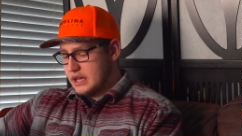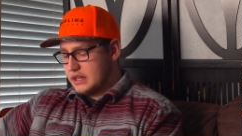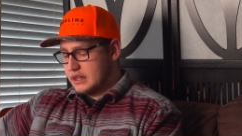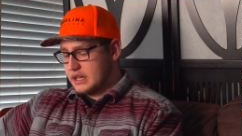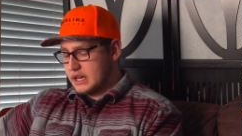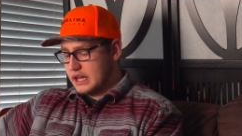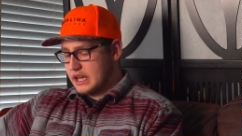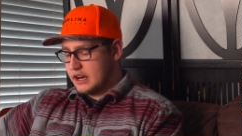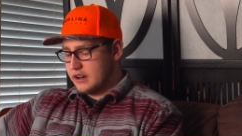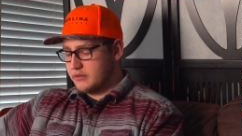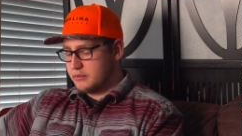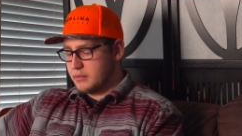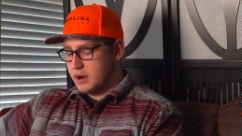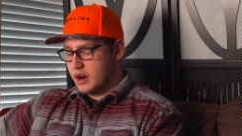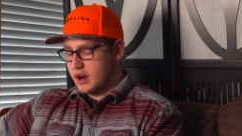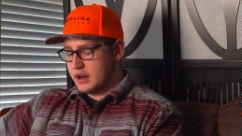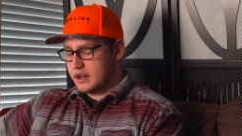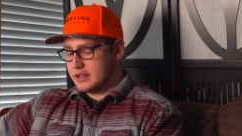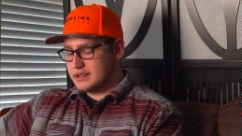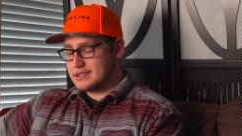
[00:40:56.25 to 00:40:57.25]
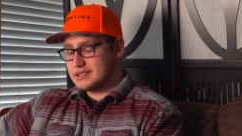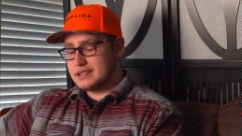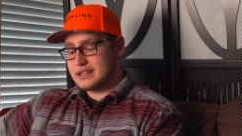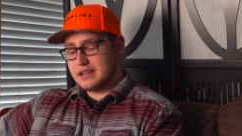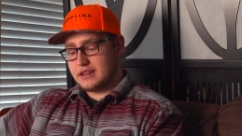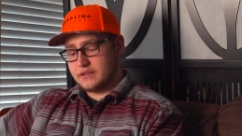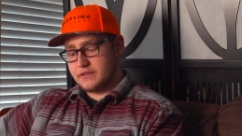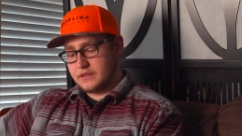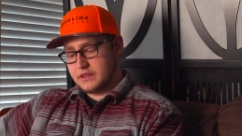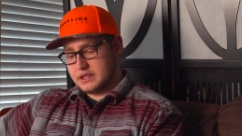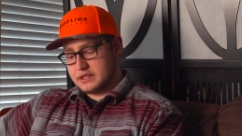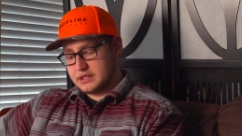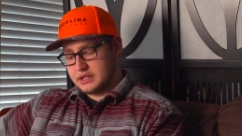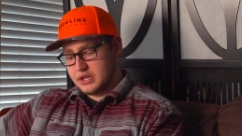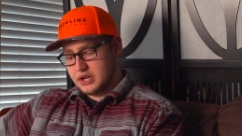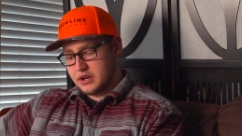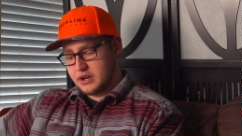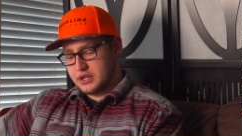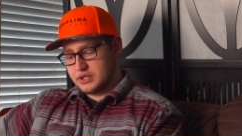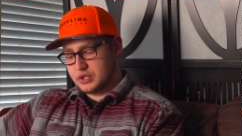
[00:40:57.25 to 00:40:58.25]
The Native Americans, if this
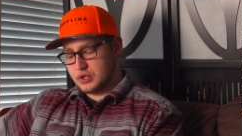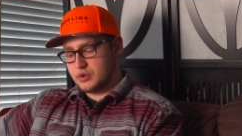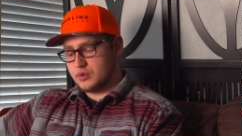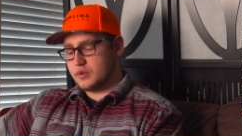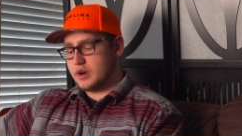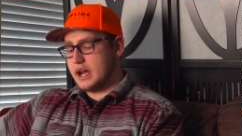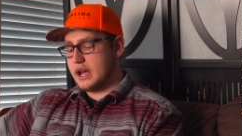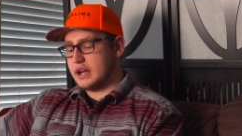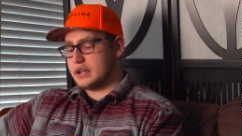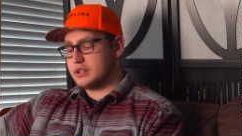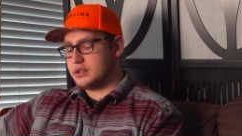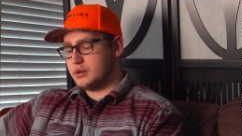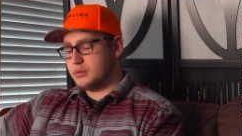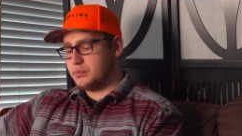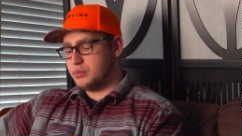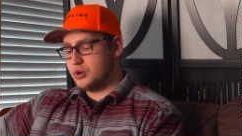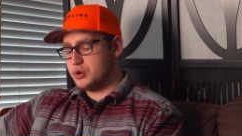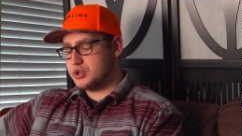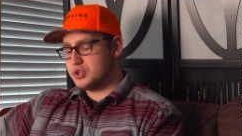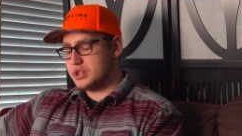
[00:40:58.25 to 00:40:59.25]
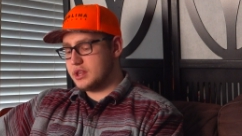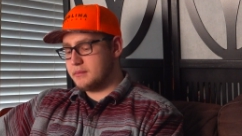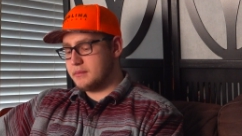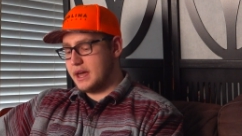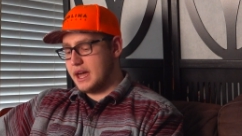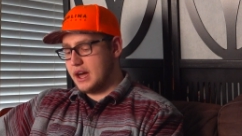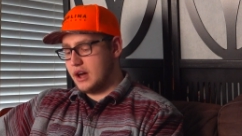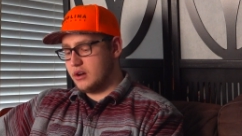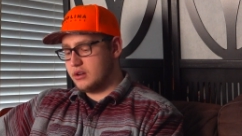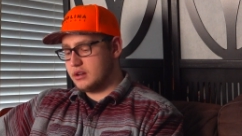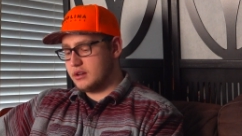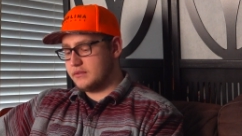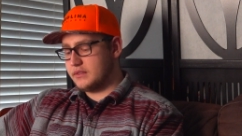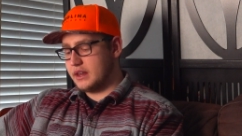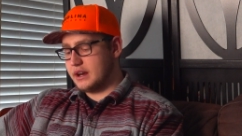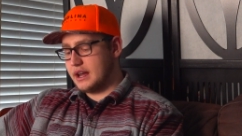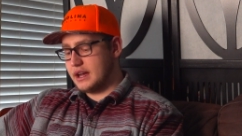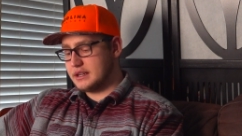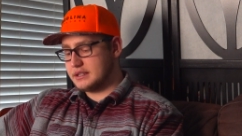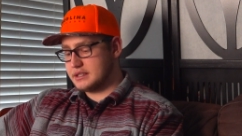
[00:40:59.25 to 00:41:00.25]
theory is correct, pushed them out of
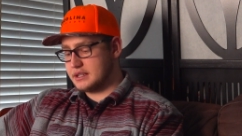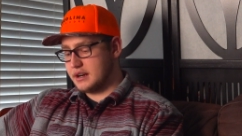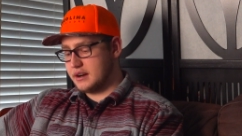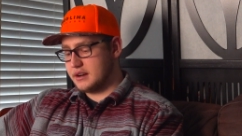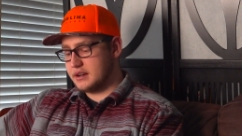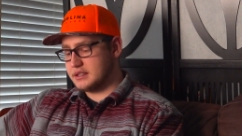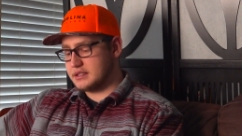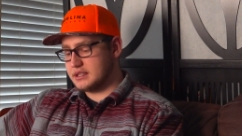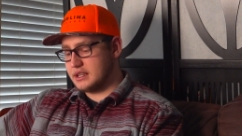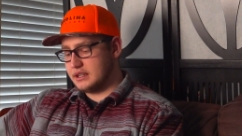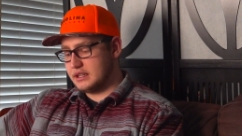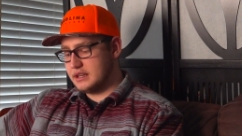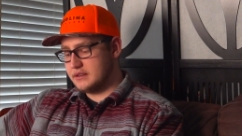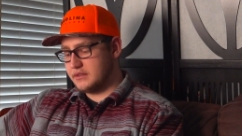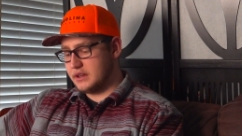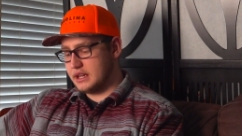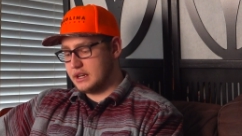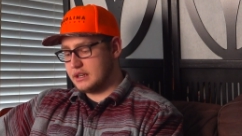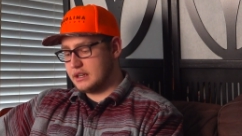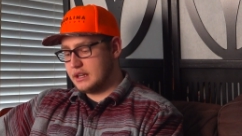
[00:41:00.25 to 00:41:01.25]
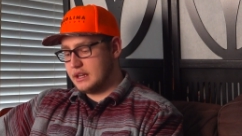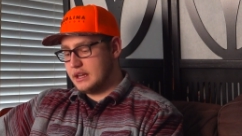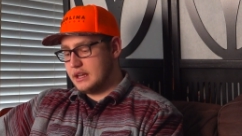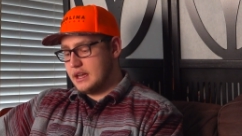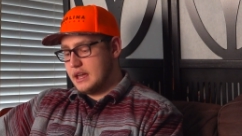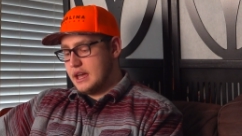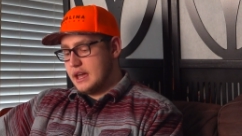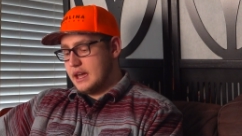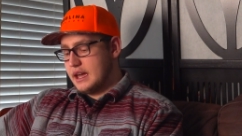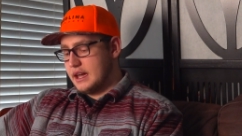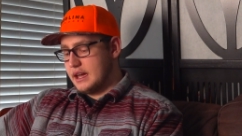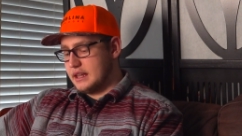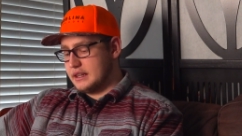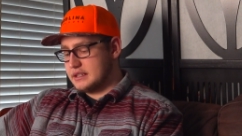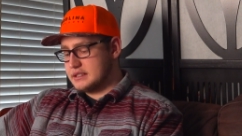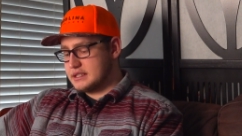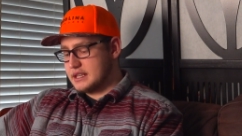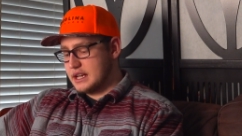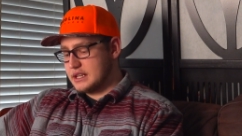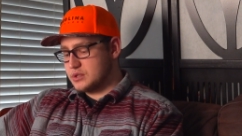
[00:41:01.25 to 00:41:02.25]
the nice areas to live in, and
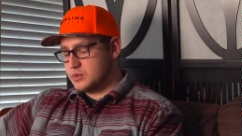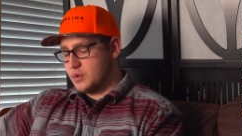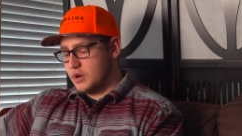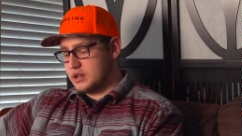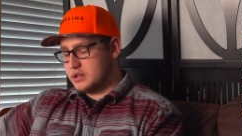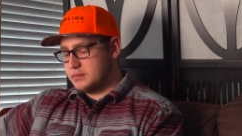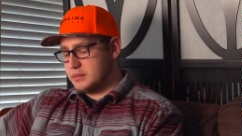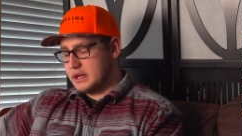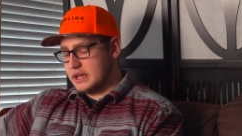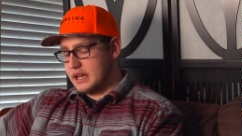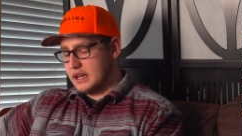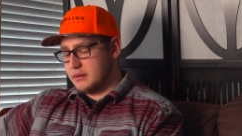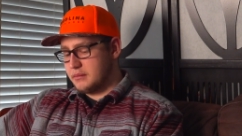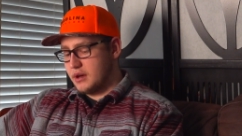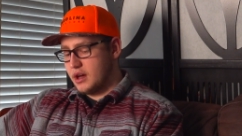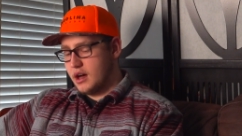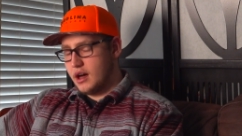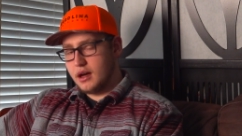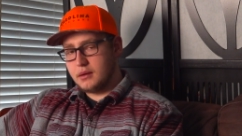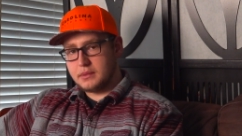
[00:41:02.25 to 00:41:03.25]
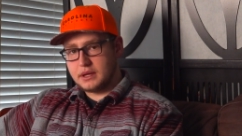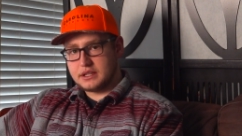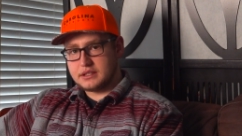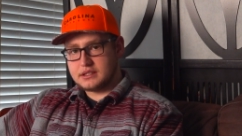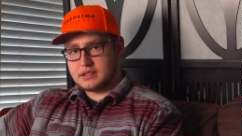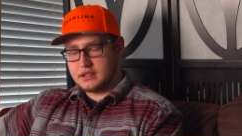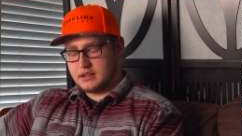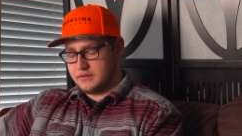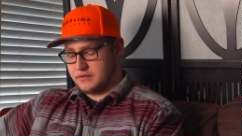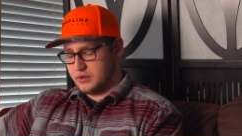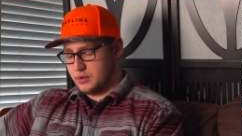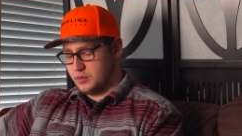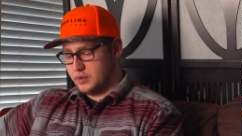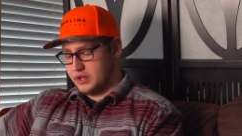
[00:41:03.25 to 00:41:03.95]
the Sasquatch became hobbits, if you